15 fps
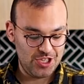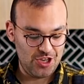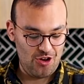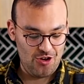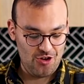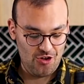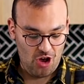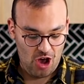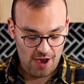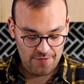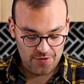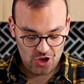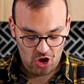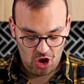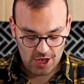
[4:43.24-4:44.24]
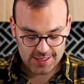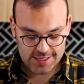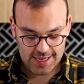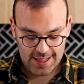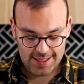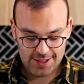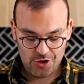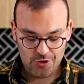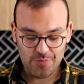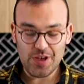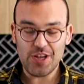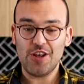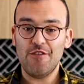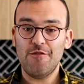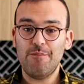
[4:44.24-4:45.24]
So I've got a little
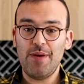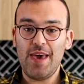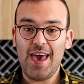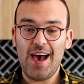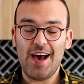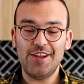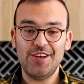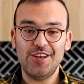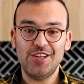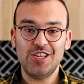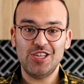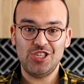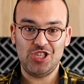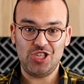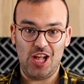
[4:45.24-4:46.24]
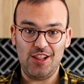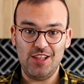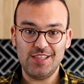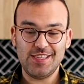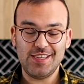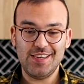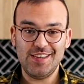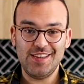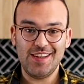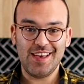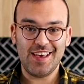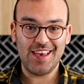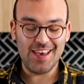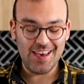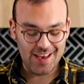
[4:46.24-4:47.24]
bit of powdered
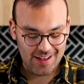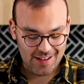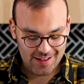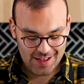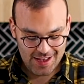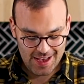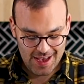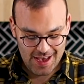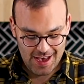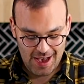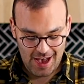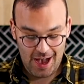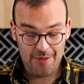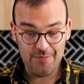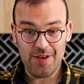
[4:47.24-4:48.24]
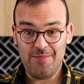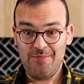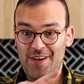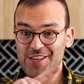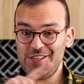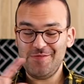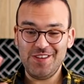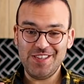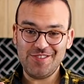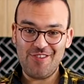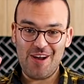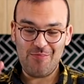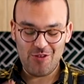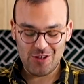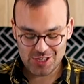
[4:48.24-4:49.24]
gelatin here. Measurements
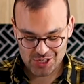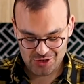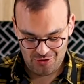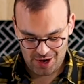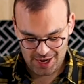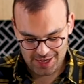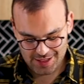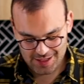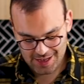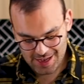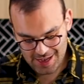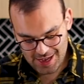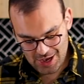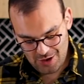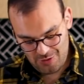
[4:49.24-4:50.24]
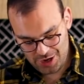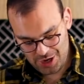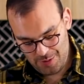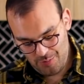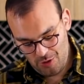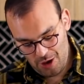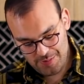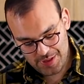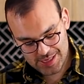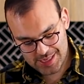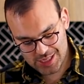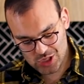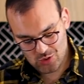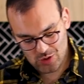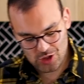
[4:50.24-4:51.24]
are up on screen. We're gonna pop this
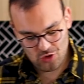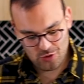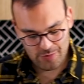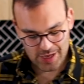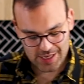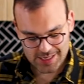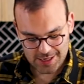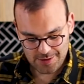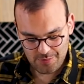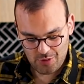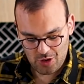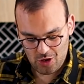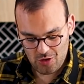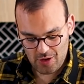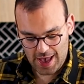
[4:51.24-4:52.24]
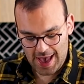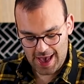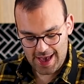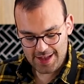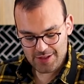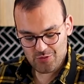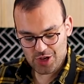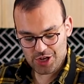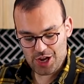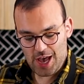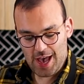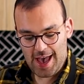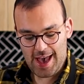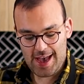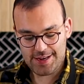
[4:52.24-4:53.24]
into a little mixing bowl and we're gonna
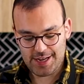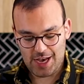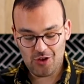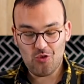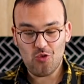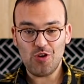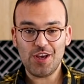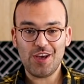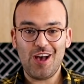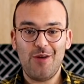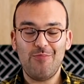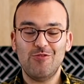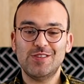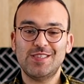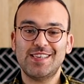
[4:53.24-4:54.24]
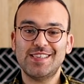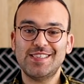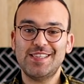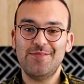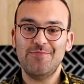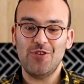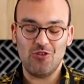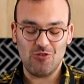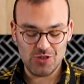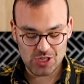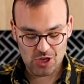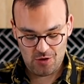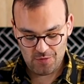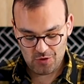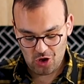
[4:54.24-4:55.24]
add a 1/4 cup or 60 mils
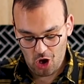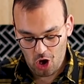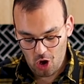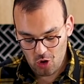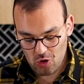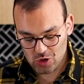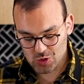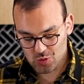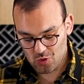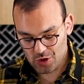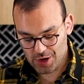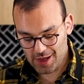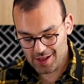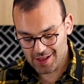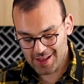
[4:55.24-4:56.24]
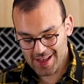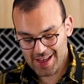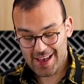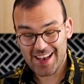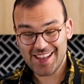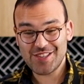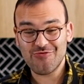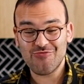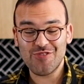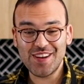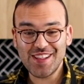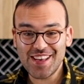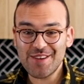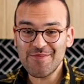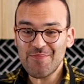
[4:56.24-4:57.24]
of cold water. It's
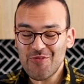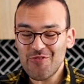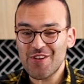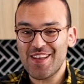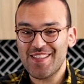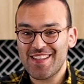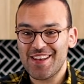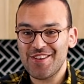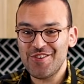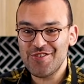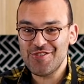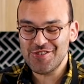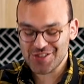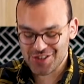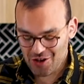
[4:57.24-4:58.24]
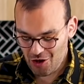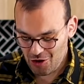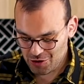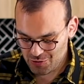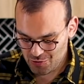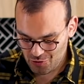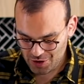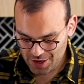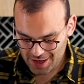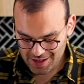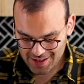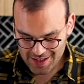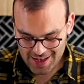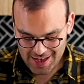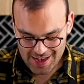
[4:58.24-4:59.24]
really important that you use cold water.
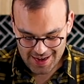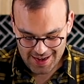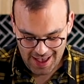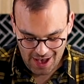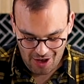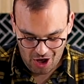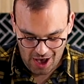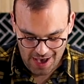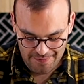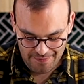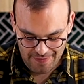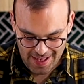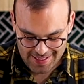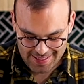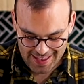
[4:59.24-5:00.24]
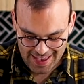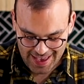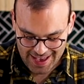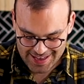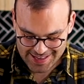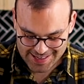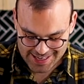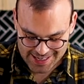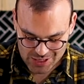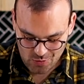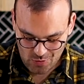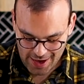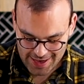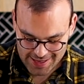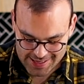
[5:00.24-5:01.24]
Now, I found the
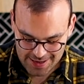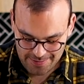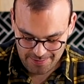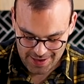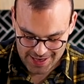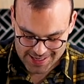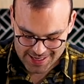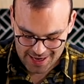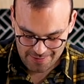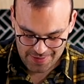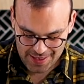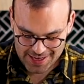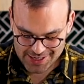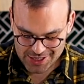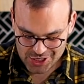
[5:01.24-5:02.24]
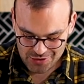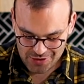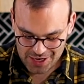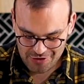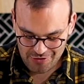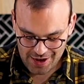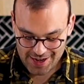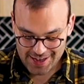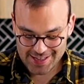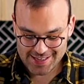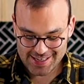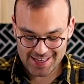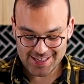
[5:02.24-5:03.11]
easiest way to mix up these two ingredients